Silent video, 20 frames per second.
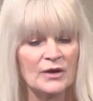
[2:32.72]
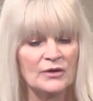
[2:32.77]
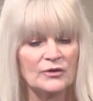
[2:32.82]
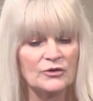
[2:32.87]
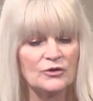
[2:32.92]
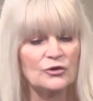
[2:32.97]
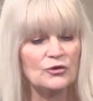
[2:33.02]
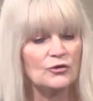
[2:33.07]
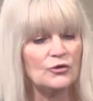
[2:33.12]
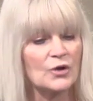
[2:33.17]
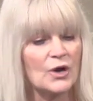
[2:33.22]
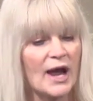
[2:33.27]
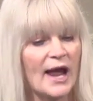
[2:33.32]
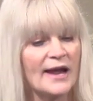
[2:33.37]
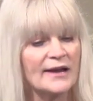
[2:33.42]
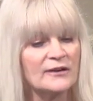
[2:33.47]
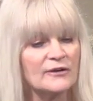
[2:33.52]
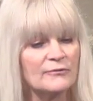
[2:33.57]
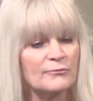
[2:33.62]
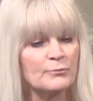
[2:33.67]
you
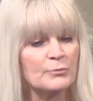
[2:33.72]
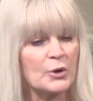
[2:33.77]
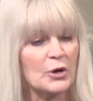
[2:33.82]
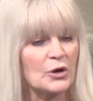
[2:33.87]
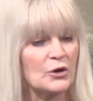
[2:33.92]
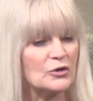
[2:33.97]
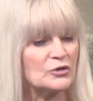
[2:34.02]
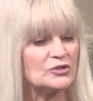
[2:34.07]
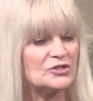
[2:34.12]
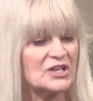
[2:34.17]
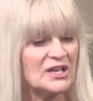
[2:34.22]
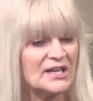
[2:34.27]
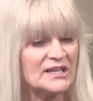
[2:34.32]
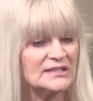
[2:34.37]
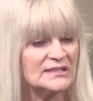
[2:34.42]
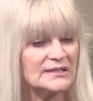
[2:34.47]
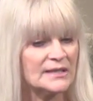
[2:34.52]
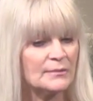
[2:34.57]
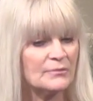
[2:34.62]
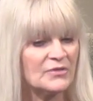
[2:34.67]
kind of
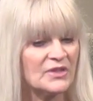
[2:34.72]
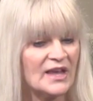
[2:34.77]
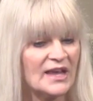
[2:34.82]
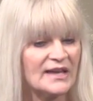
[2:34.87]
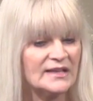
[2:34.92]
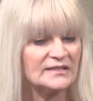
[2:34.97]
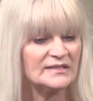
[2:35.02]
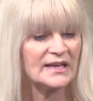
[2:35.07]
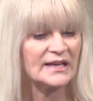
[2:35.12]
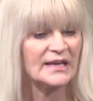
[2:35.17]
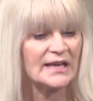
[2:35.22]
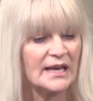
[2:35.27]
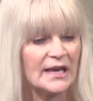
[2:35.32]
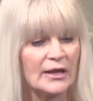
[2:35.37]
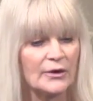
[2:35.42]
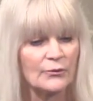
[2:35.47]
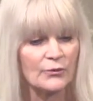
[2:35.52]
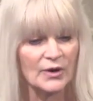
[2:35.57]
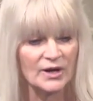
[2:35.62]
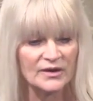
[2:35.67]
purging some things and
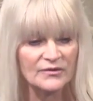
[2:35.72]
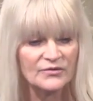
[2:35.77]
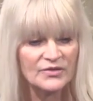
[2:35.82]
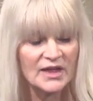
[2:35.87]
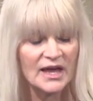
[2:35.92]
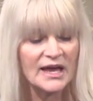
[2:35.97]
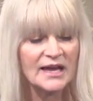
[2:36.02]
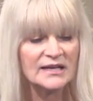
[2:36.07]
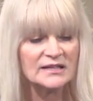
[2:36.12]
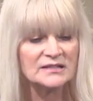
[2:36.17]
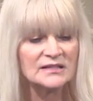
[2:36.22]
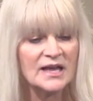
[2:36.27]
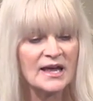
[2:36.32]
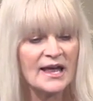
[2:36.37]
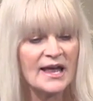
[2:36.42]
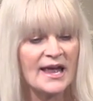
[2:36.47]
getting rid of things.